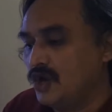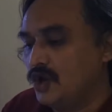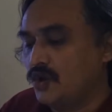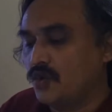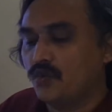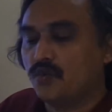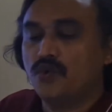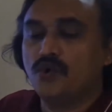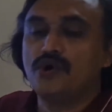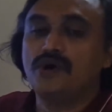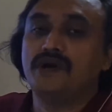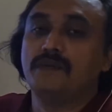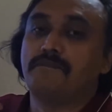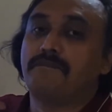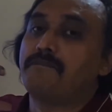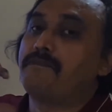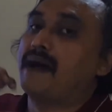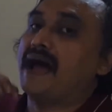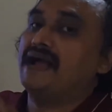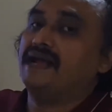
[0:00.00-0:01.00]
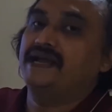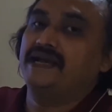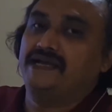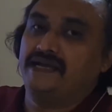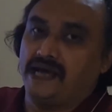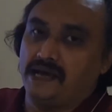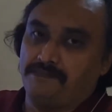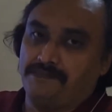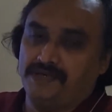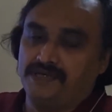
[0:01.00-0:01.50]
would pack it
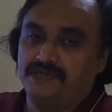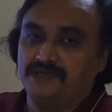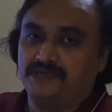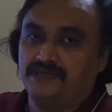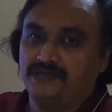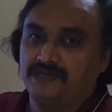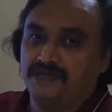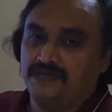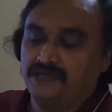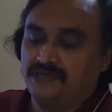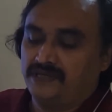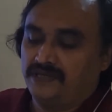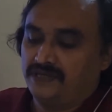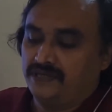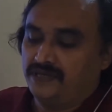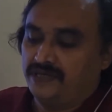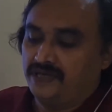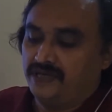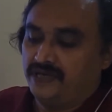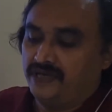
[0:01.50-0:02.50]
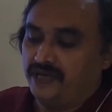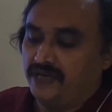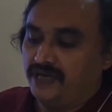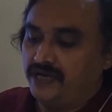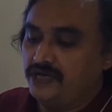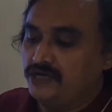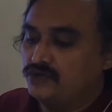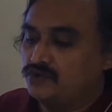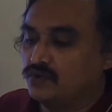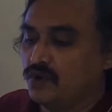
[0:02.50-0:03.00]
up
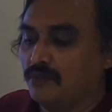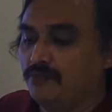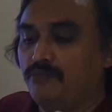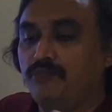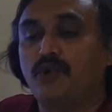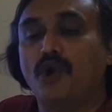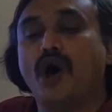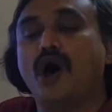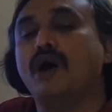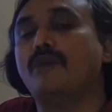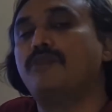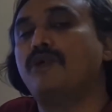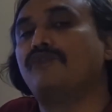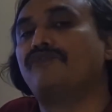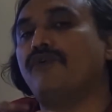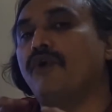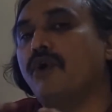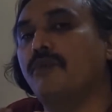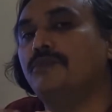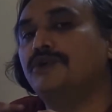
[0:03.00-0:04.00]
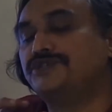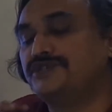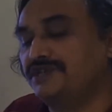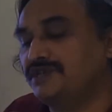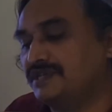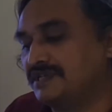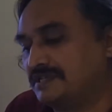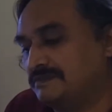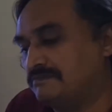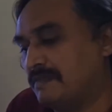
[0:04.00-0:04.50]
into a blob of
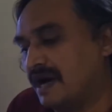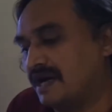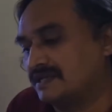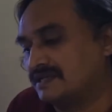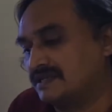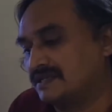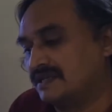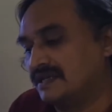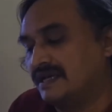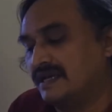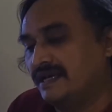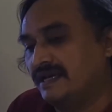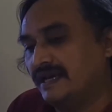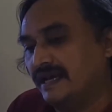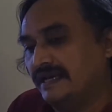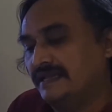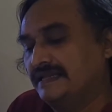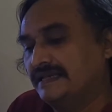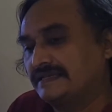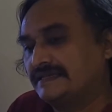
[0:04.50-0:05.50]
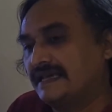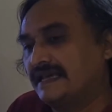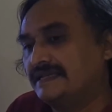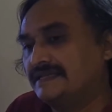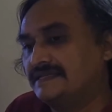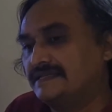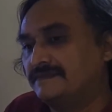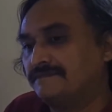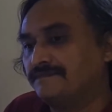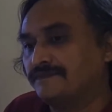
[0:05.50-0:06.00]
homogeneous mass. In the
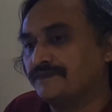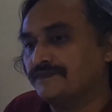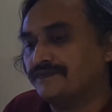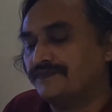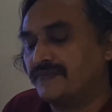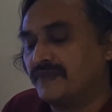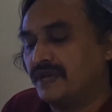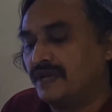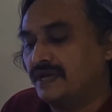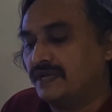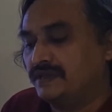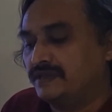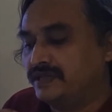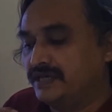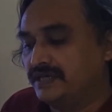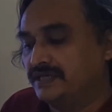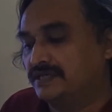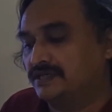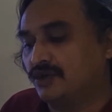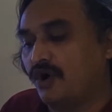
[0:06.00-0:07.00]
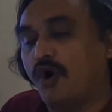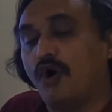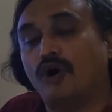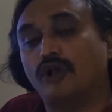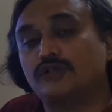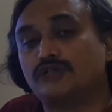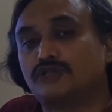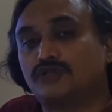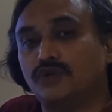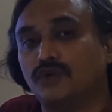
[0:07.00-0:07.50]
sense, this
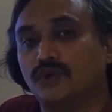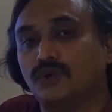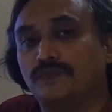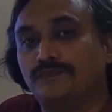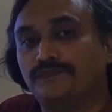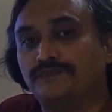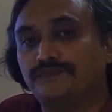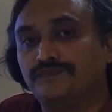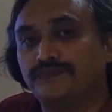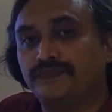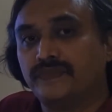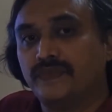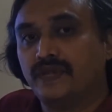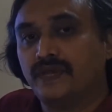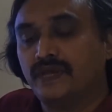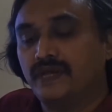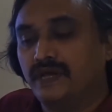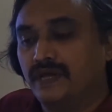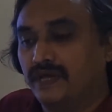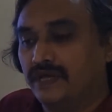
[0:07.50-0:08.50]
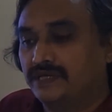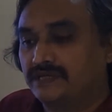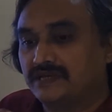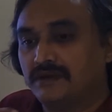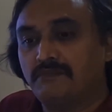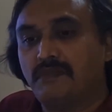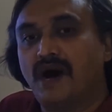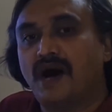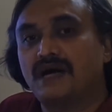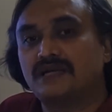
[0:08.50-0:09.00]
also is a
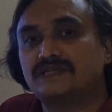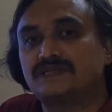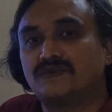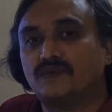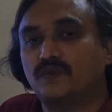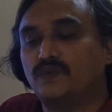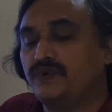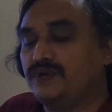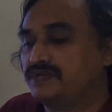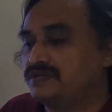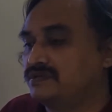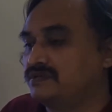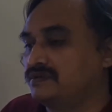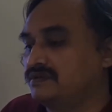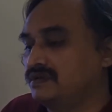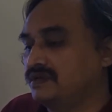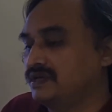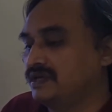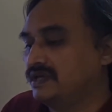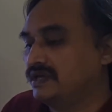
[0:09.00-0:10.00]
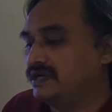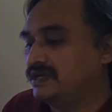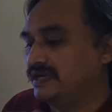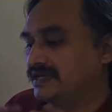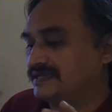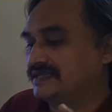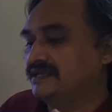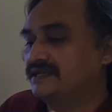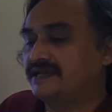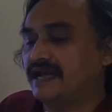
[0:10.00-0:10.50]
mass which
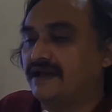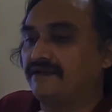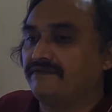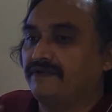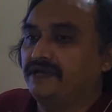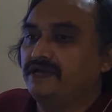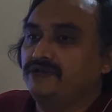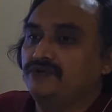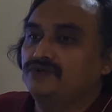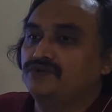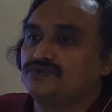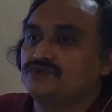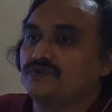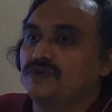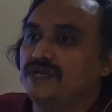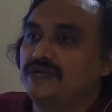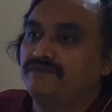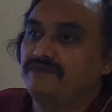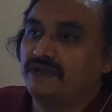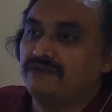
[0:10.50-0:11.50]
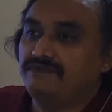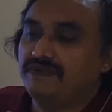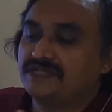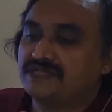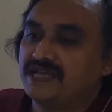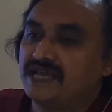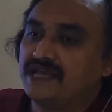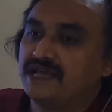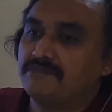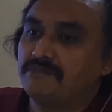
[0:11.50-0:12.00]
doesn't have, usually when we
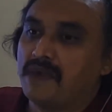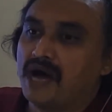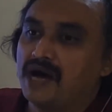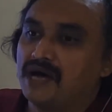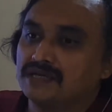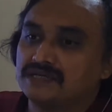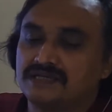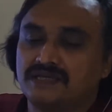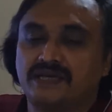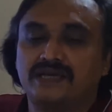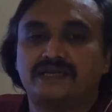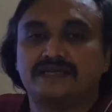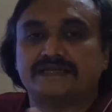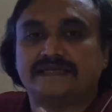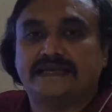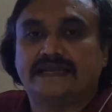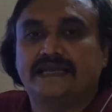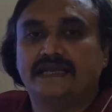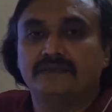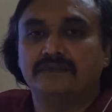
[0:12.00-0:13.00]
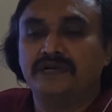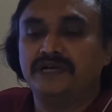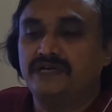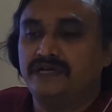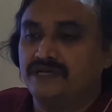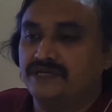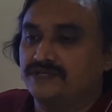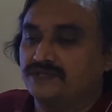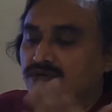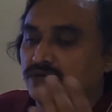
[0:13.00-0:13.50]
say a mass, it is an element,
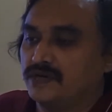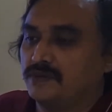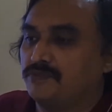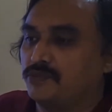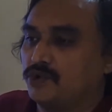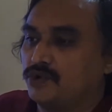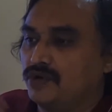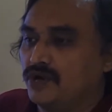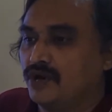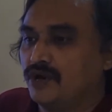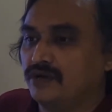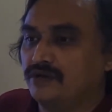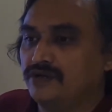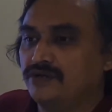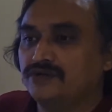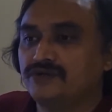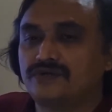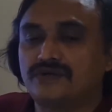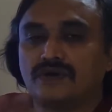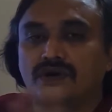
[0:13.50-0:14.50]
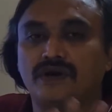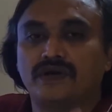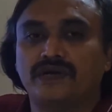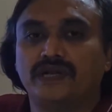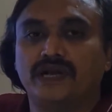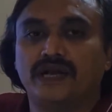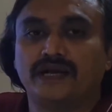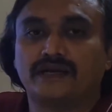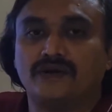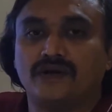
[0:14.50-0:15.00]
it has got a proton, neutron,
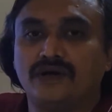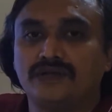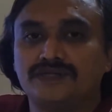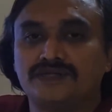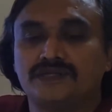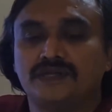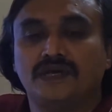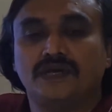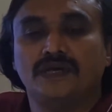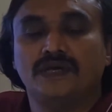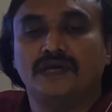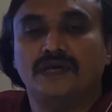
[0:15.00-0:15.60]
electrons.